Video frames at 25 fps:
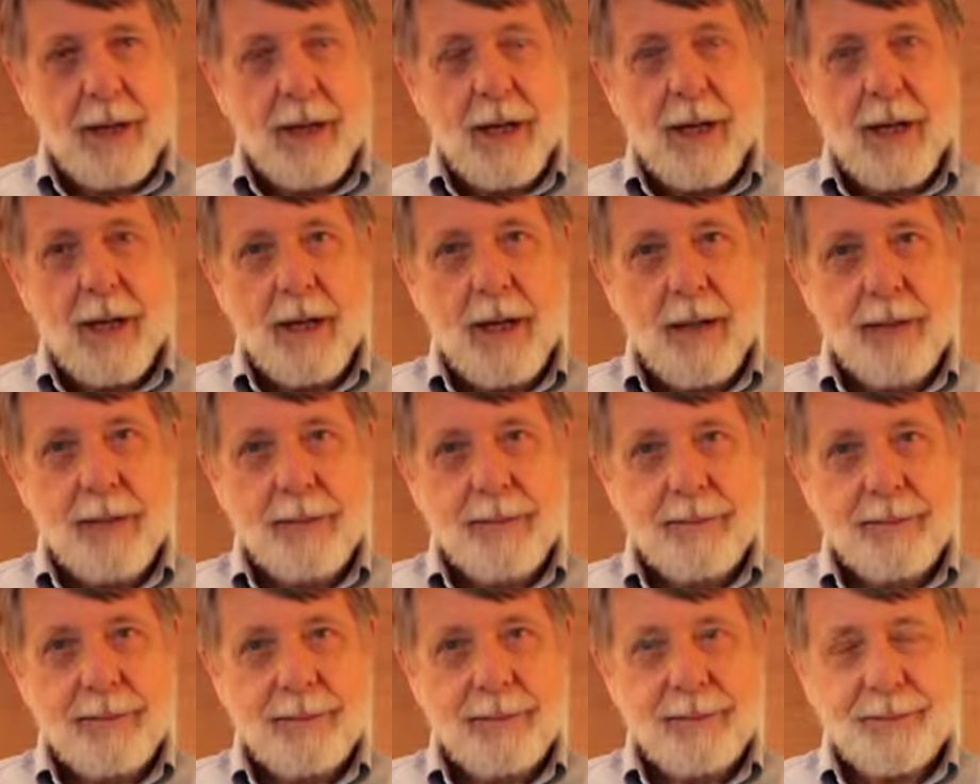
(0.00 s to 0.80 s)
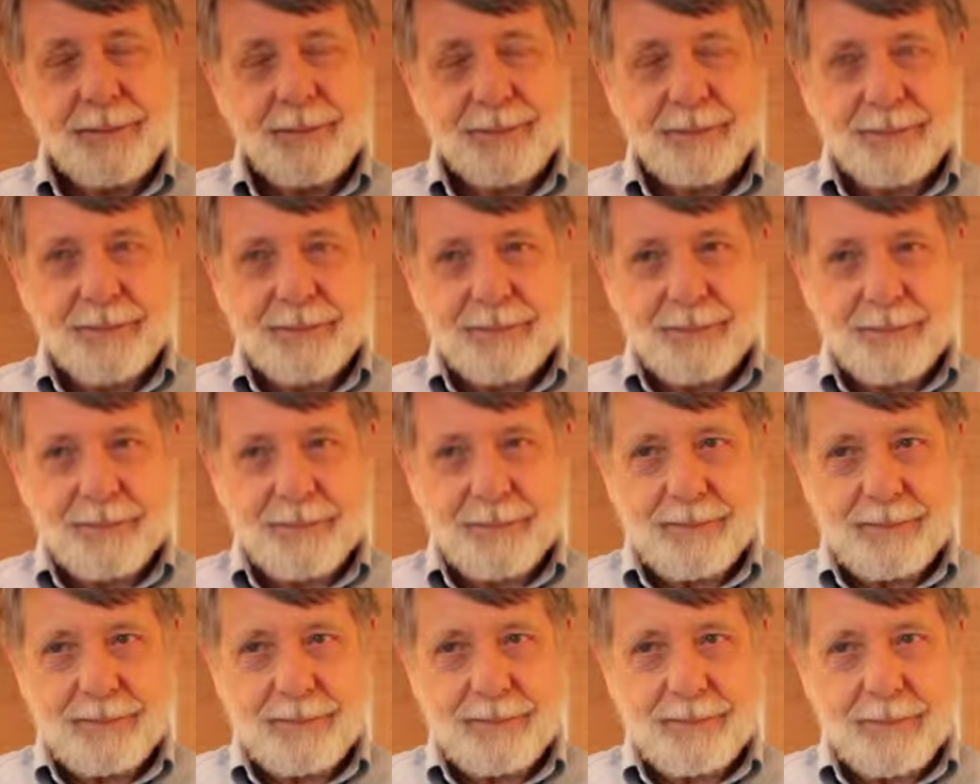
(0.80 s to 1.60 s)

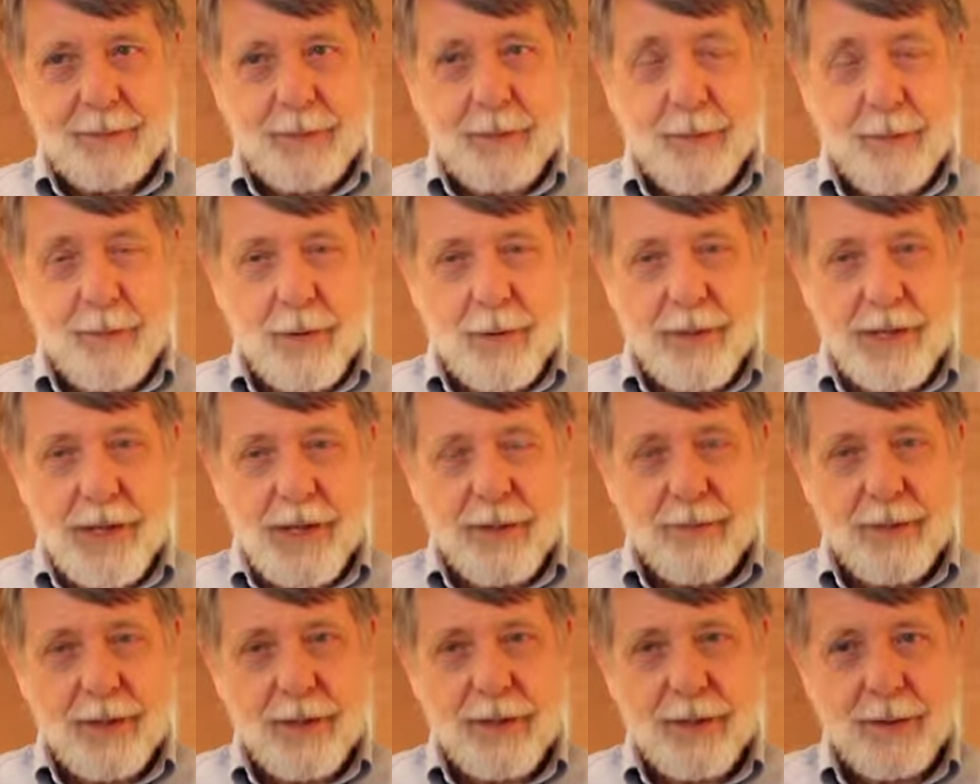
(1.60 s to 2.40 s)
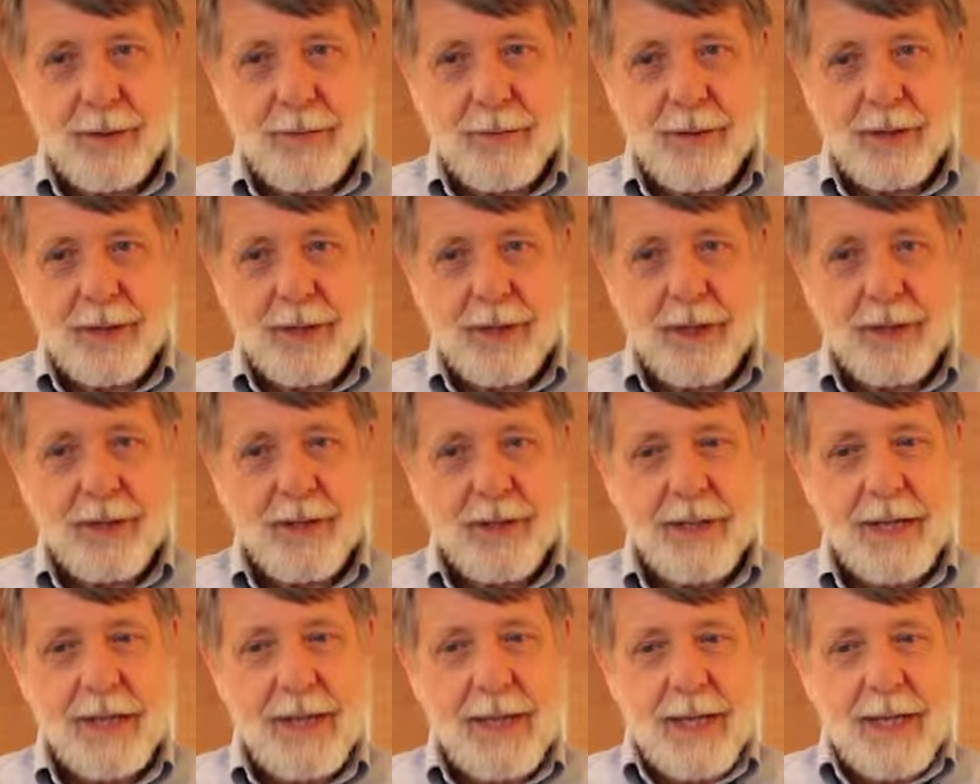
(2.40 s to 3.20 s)
the first anniversary of her death,